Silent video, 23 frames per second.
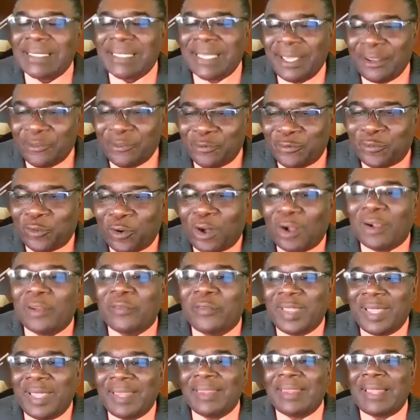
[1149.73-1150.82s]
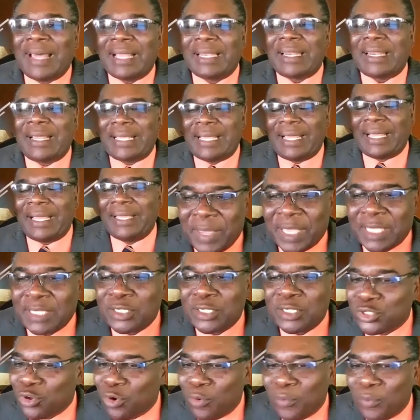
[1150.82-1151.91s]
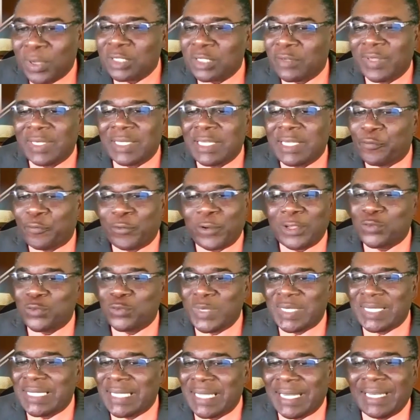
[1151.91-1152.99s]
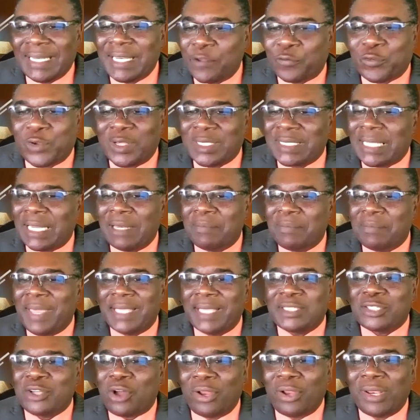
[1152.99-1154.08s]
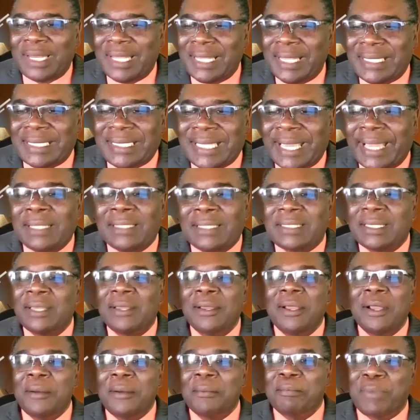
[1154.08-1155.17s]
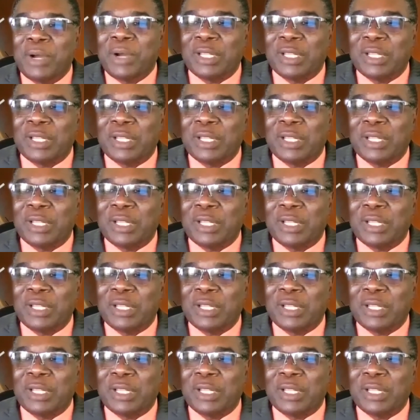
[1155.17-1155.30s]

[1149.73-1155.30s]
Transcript: get involved in that, it makes so much of a difference. We see the difference that it makes under the tent,